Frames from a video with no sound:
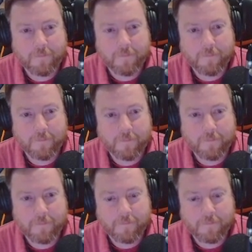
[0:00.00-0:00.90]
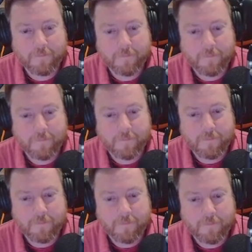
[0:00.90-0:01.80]

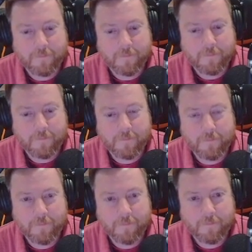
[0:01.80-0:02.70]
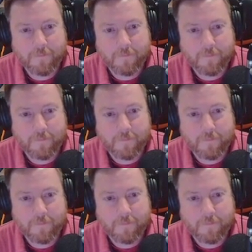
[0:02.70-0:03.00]
This person isn't speaking.